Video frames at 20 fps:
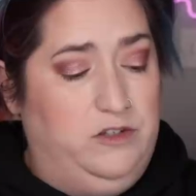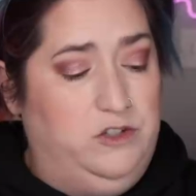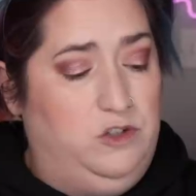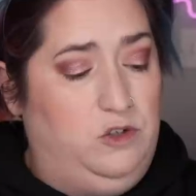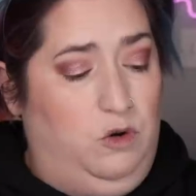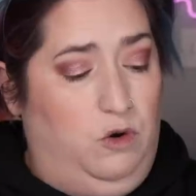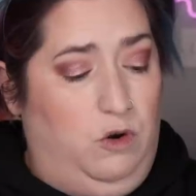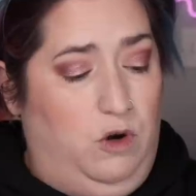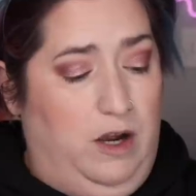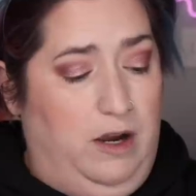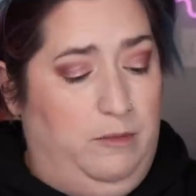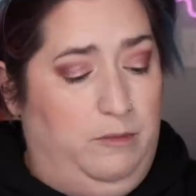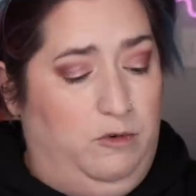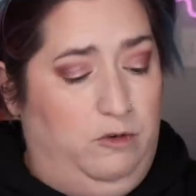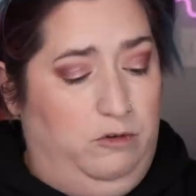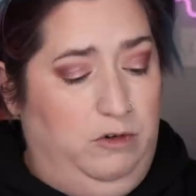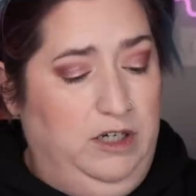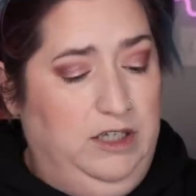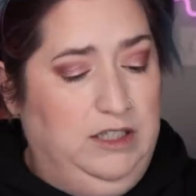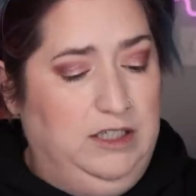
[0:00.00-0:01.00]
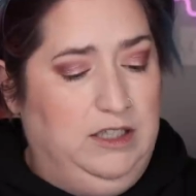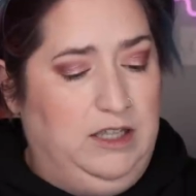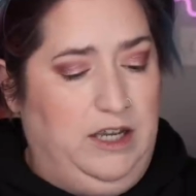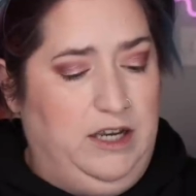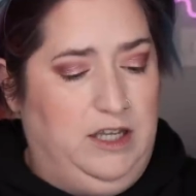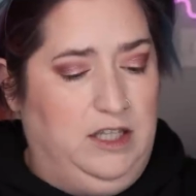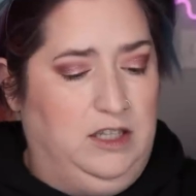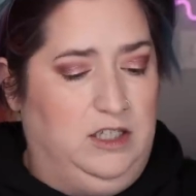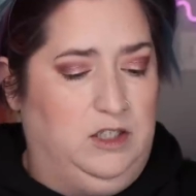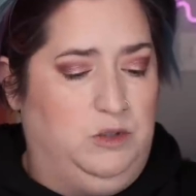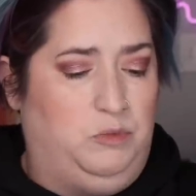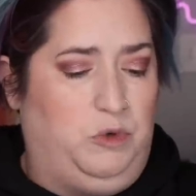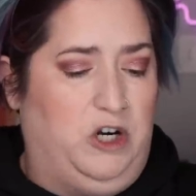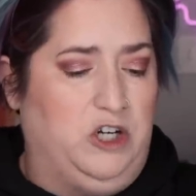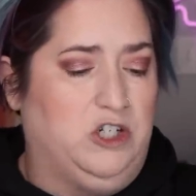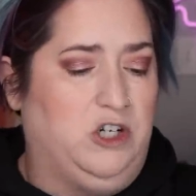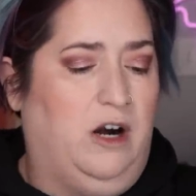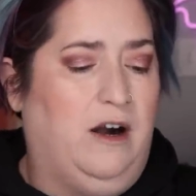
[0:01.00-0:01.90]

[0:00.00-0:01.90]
So I'm really liking this brush.